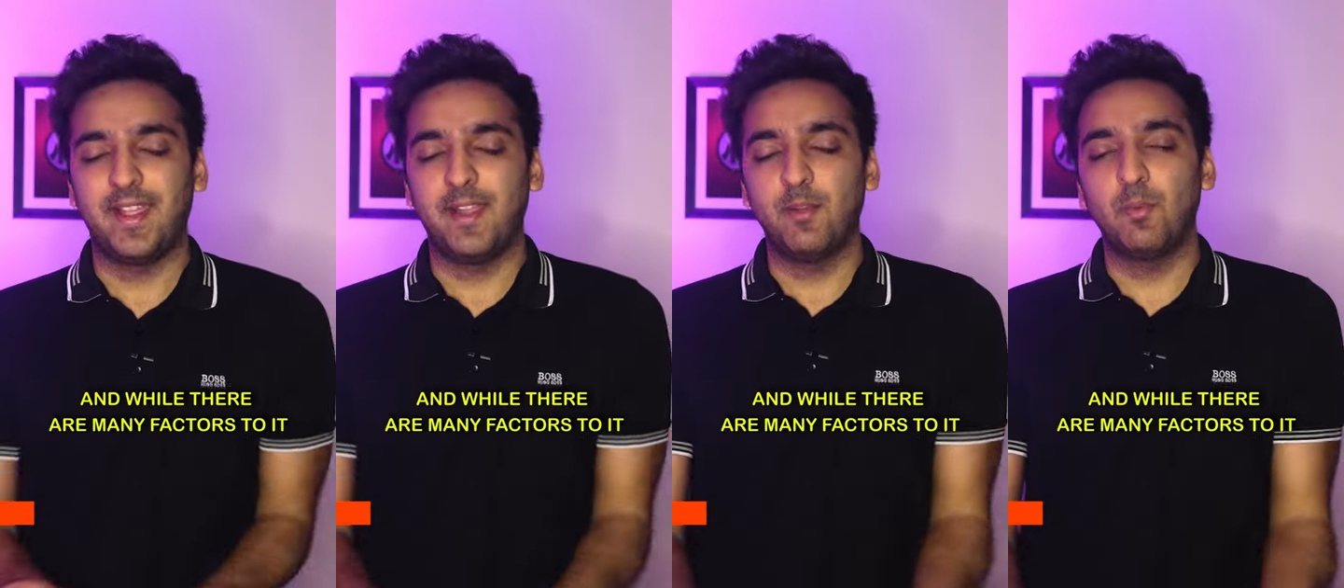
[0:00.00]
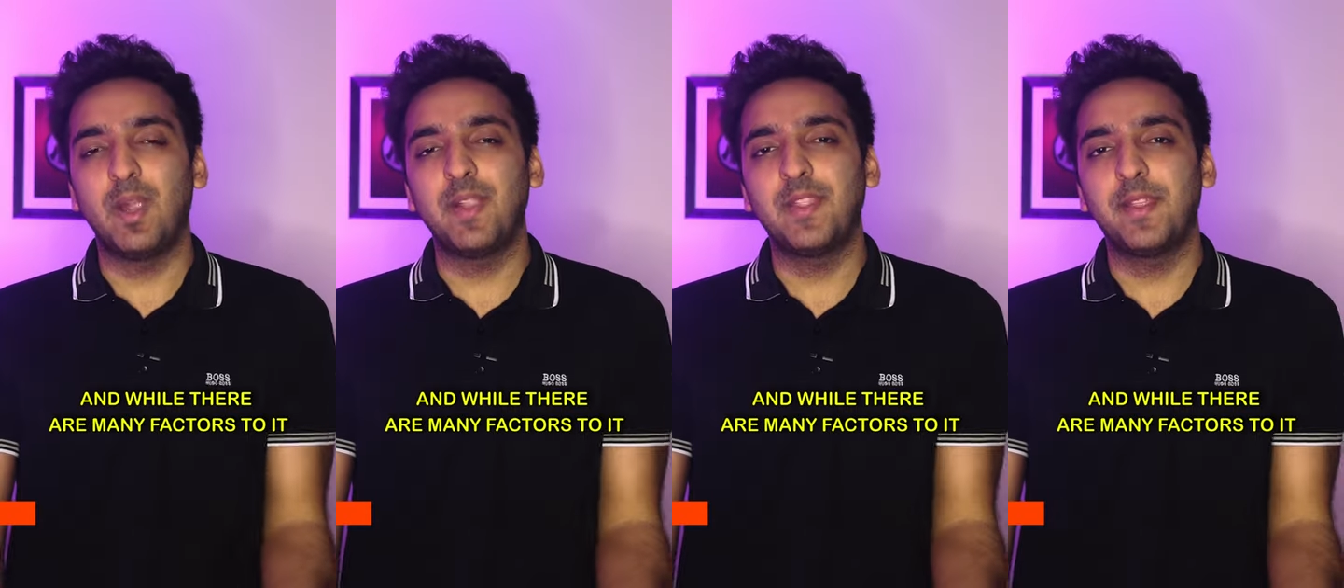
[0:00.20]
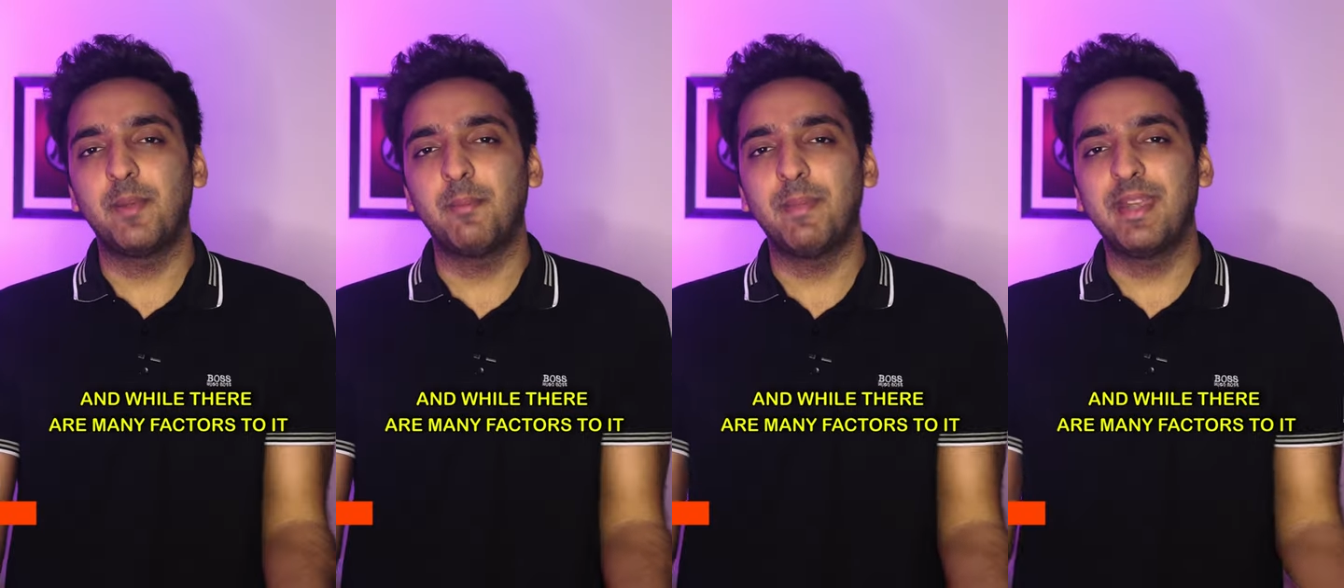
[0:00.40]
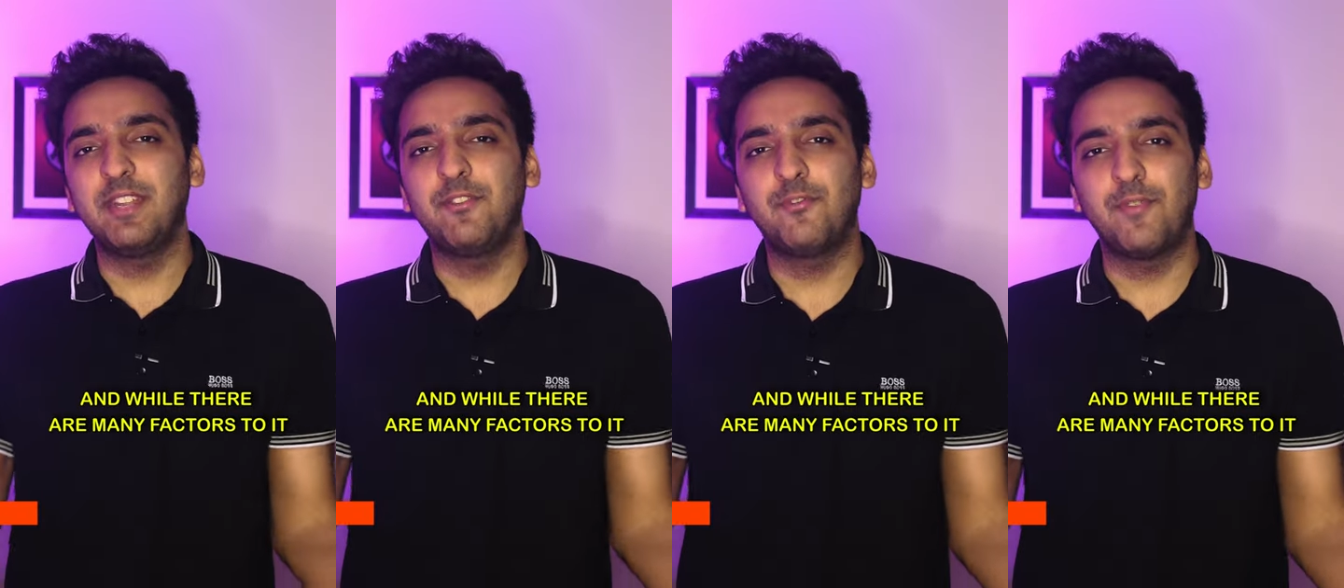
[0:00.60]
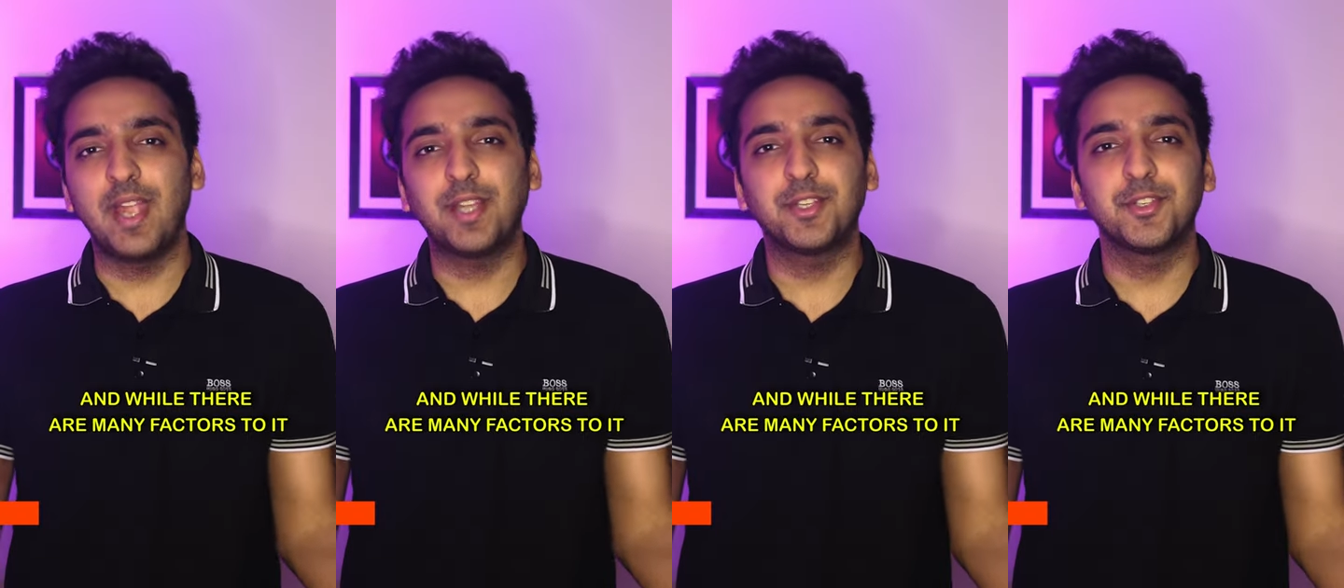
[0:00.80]
And while there are many
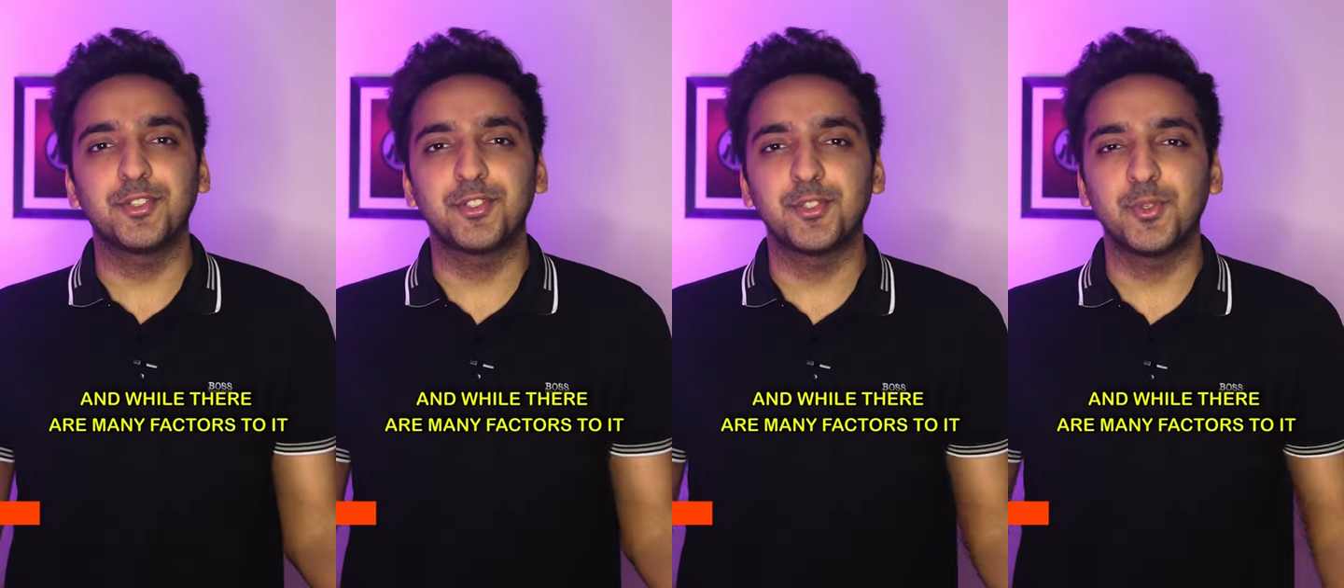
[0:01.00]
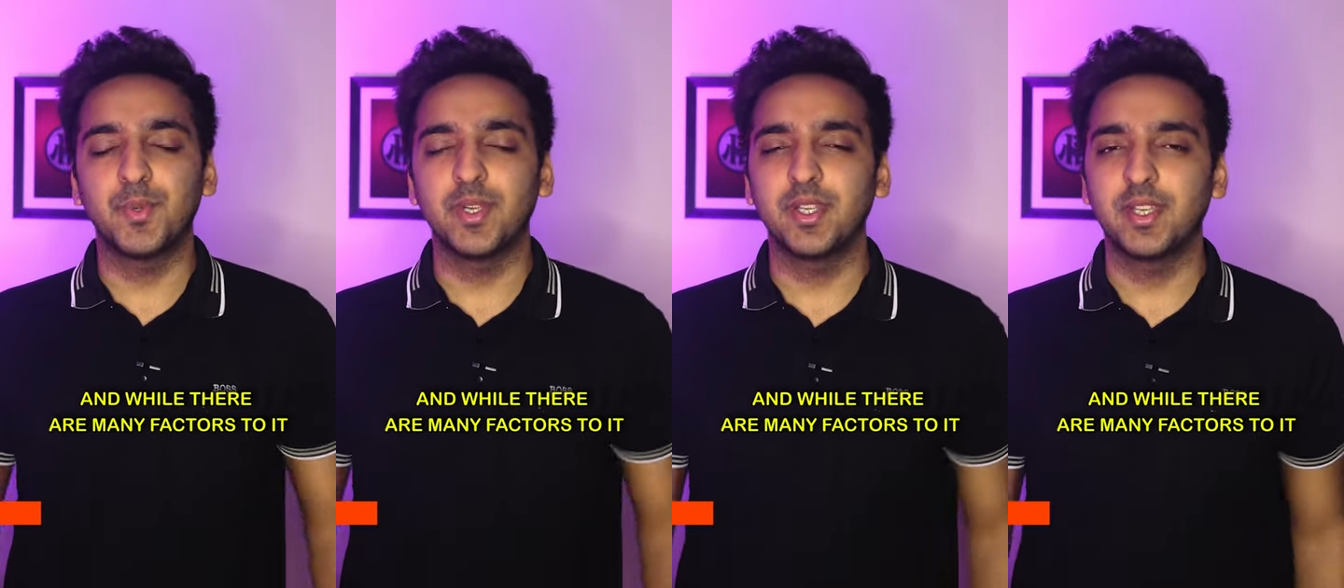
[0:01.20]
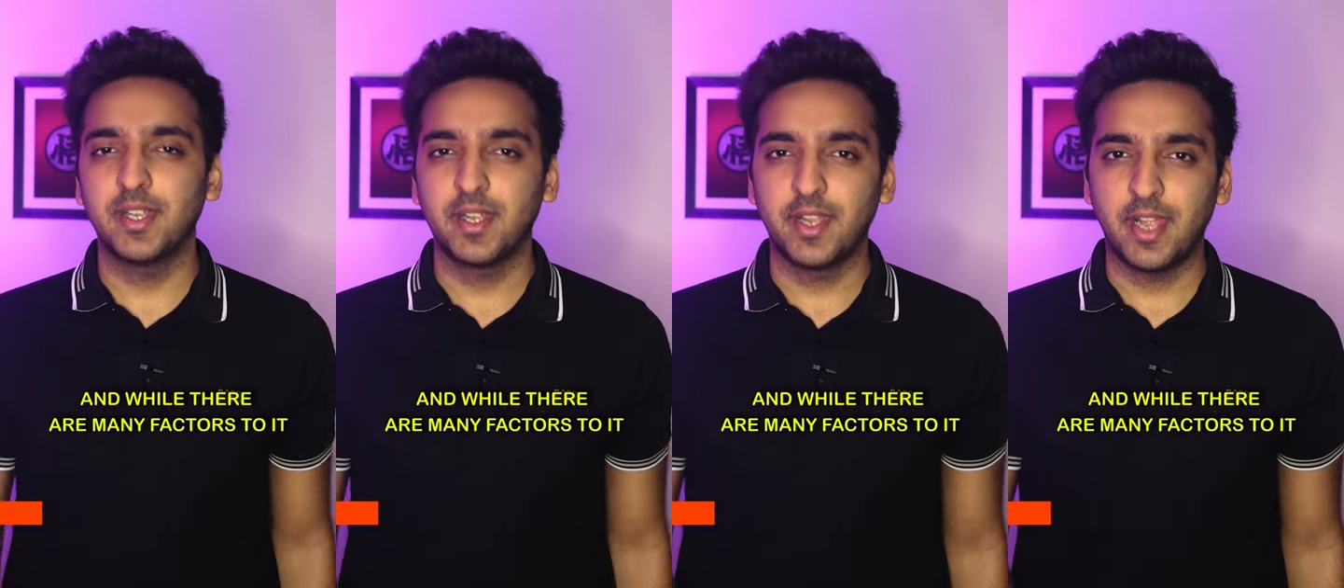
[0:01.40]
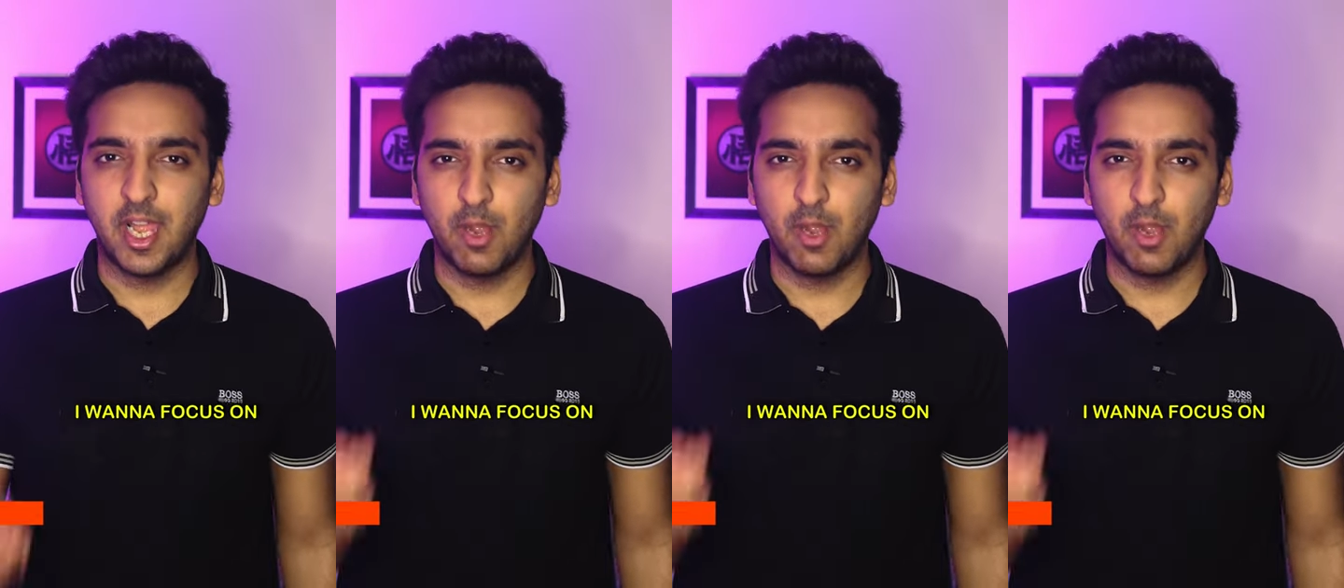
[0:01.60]
factors to it,